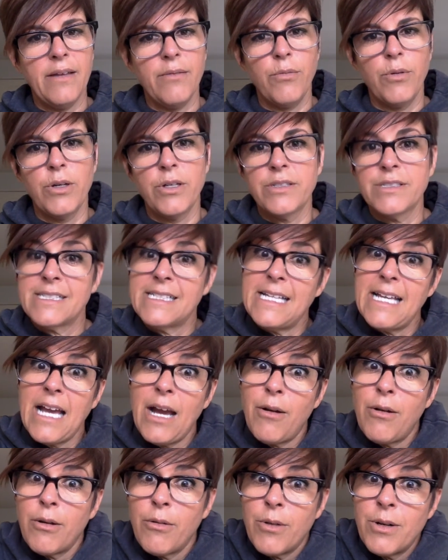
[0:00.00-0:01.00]
We'll see
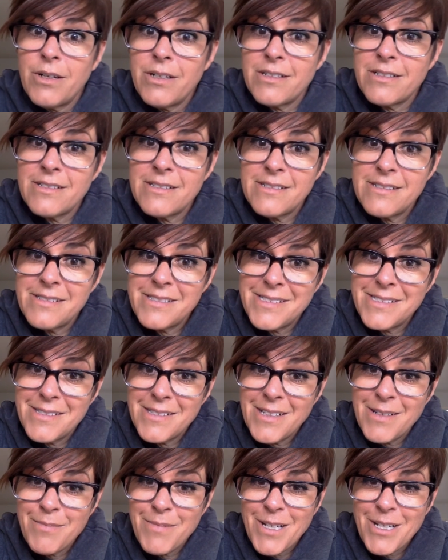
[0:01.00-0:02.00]
how it works.
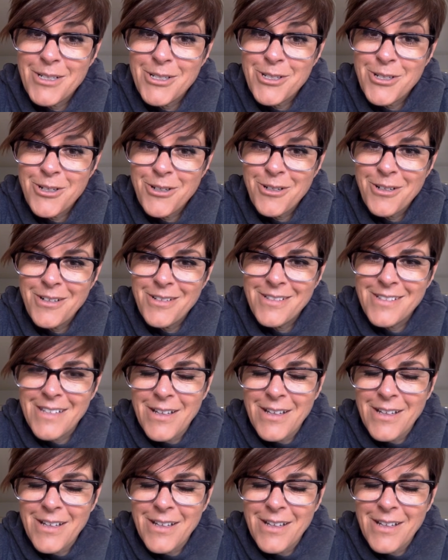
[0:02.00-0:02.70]
I'm not sure.